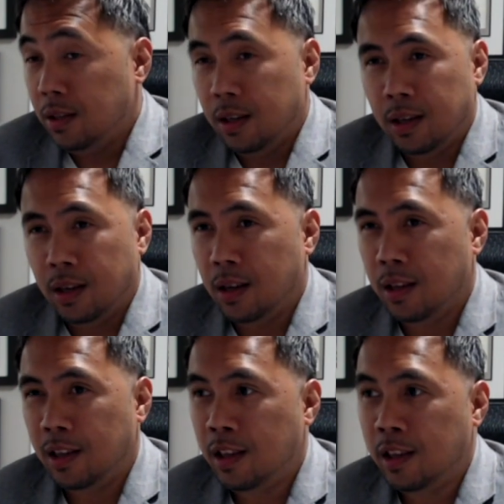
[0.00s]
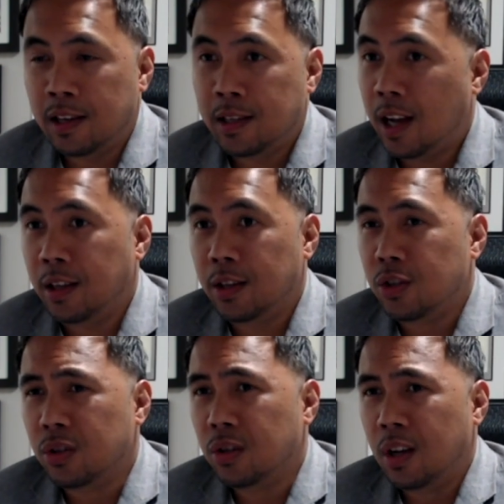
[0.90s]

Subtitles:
And there's nothing new.